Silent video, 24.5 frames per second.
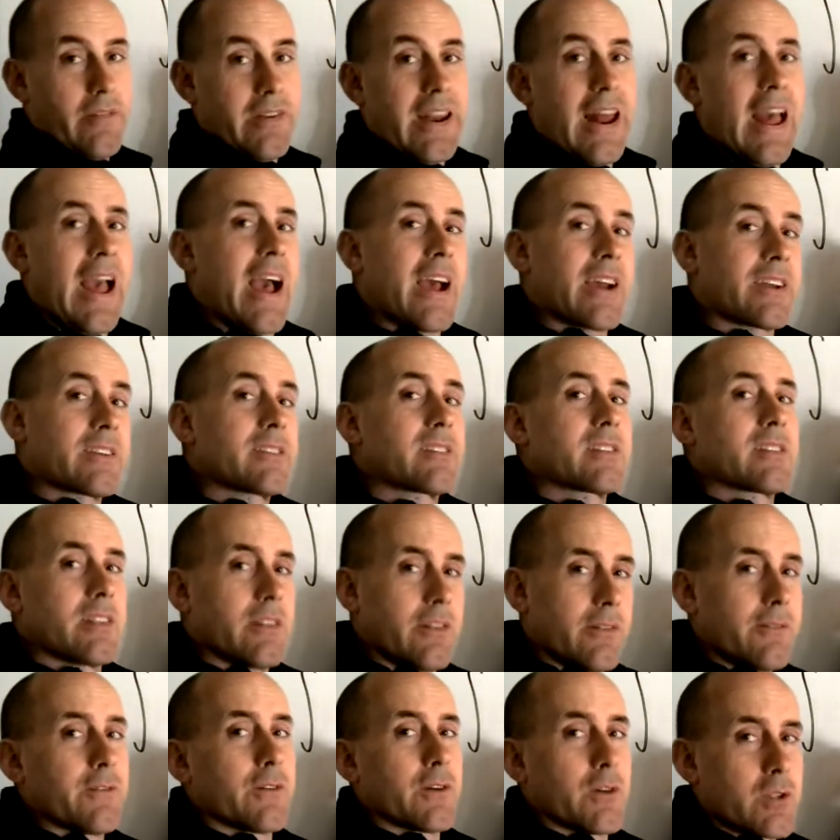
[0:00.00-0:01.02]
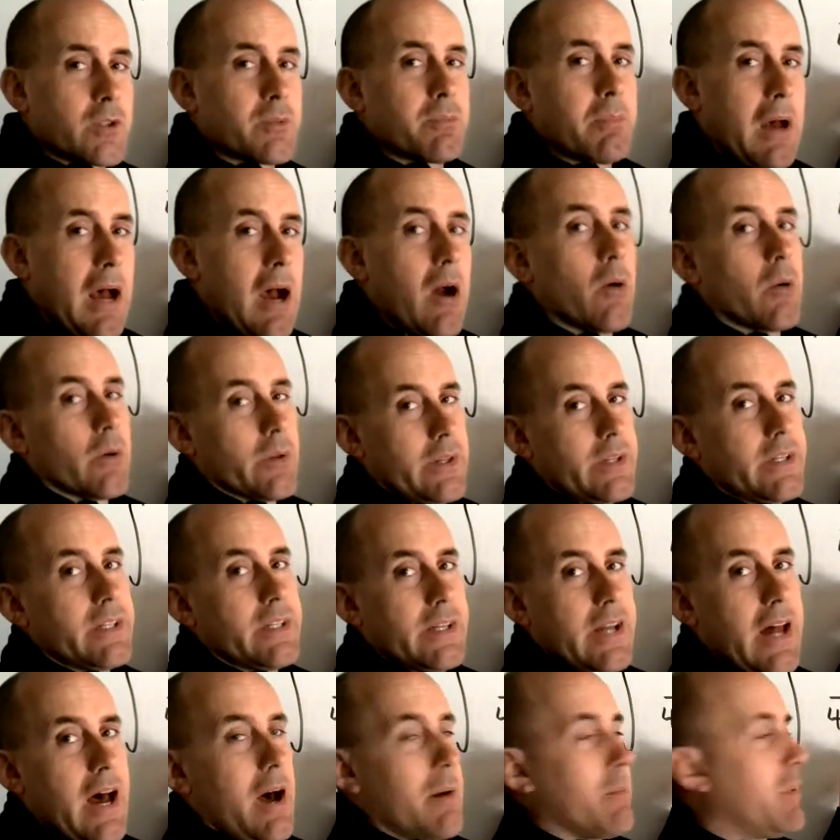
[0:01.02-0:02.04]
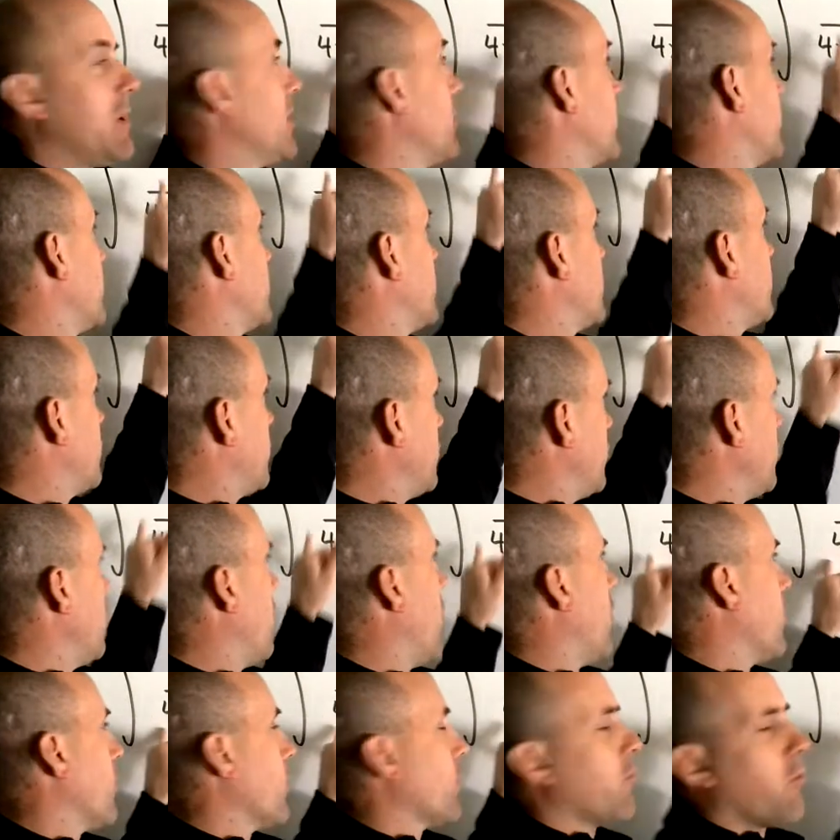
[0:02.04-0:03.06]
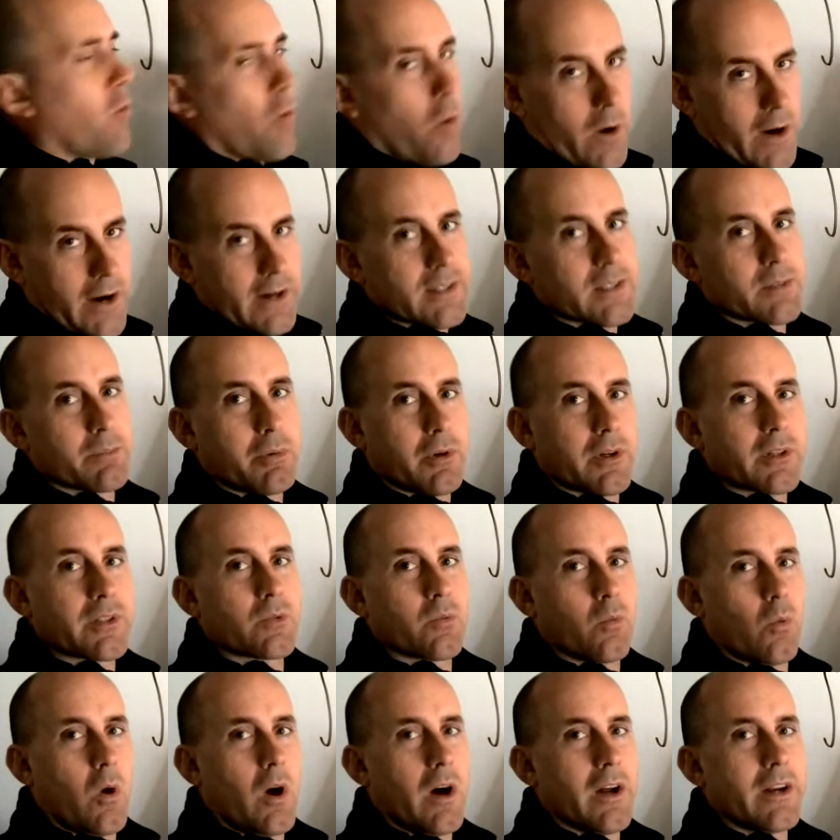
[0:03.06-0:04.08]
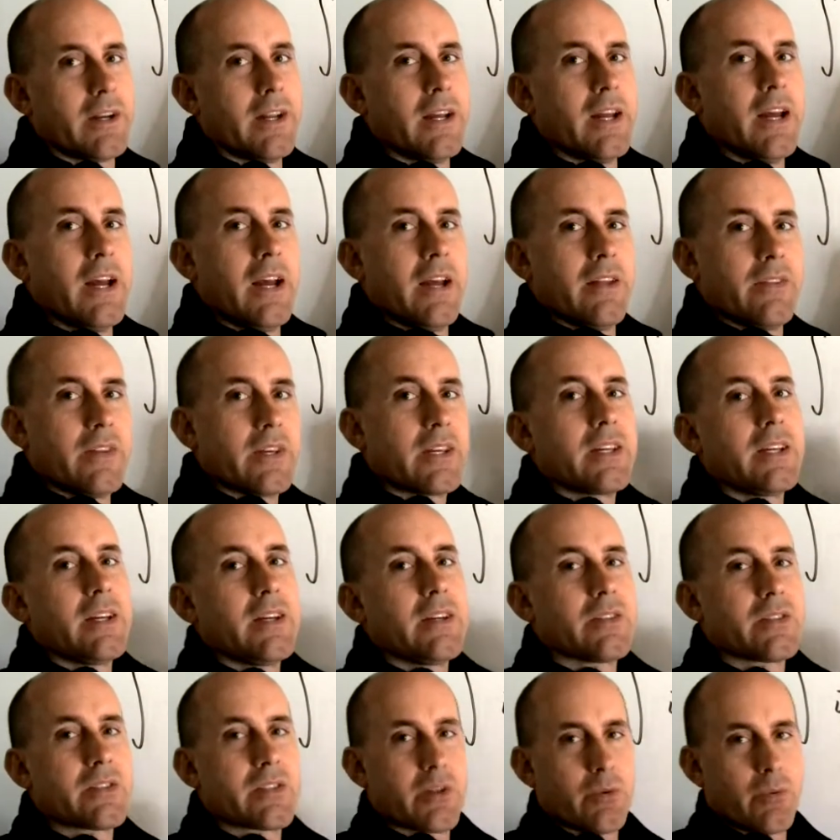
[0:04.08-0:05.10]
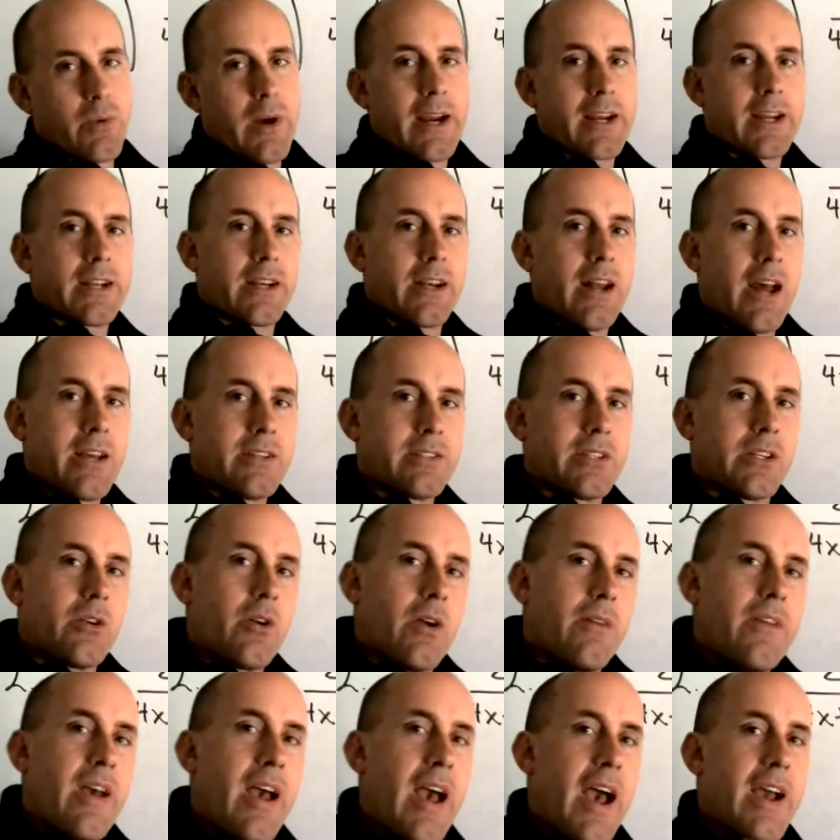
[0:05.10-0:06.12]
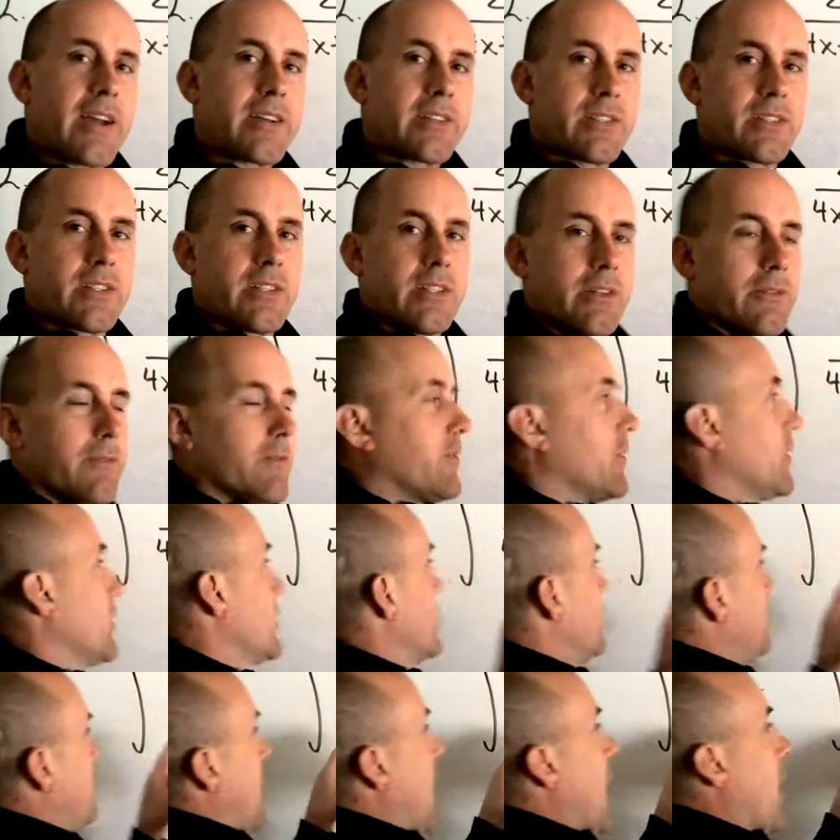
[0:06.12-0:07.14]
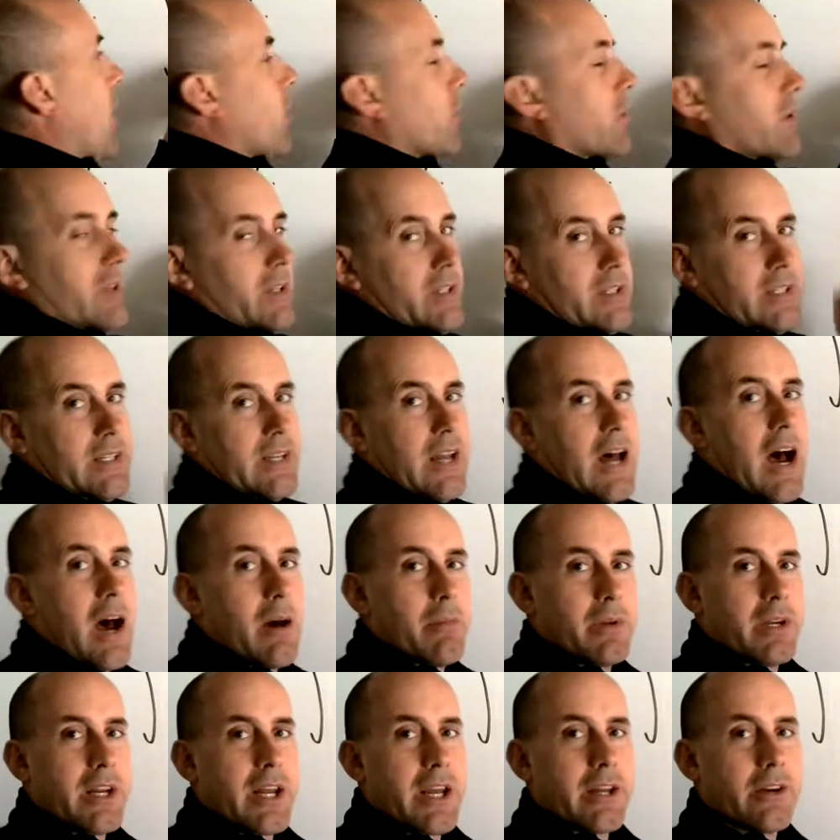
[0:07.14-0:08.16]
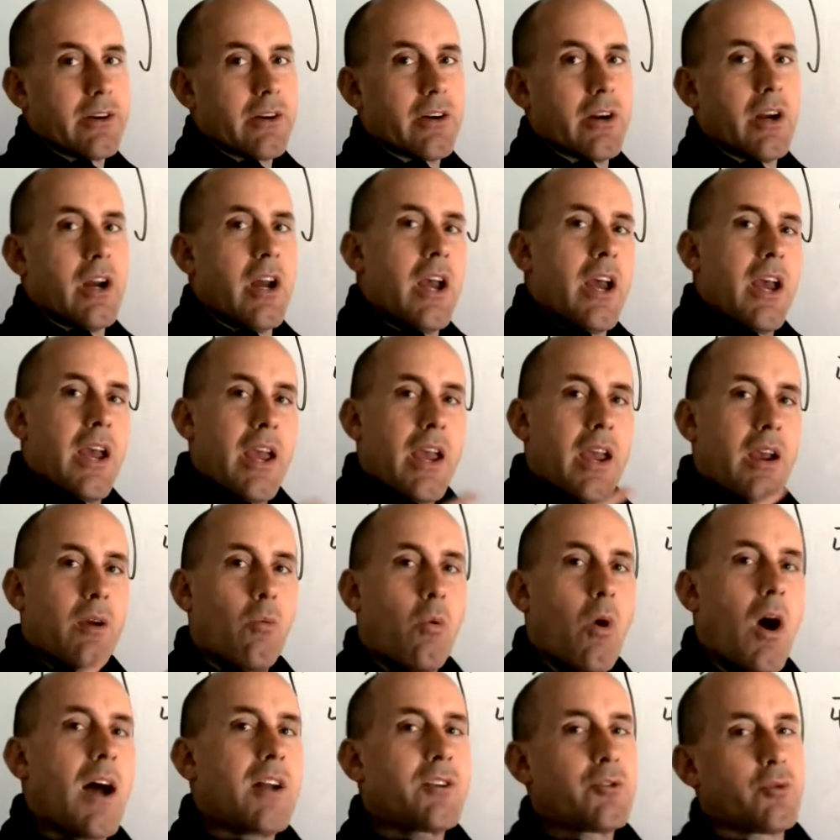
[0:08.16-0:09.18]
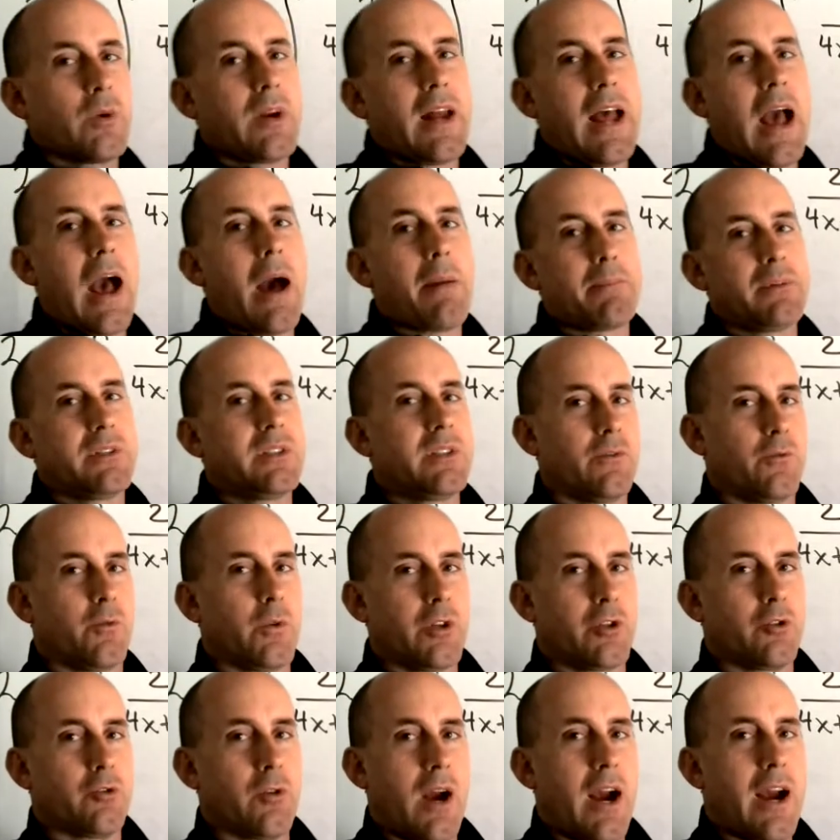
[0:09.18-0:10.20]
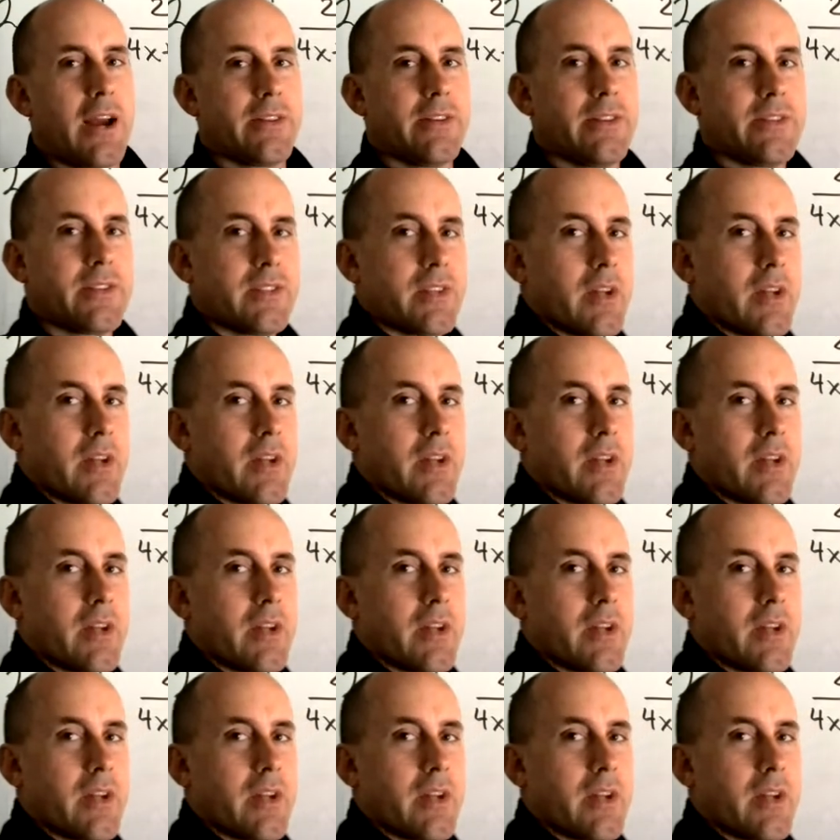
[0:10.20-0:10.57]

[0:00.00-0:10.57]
an x to the first power in the denominator. It's 2 over 4x plus 1. The key is to recognize that you have x to the first power in the denominator. And watch what happens if we try this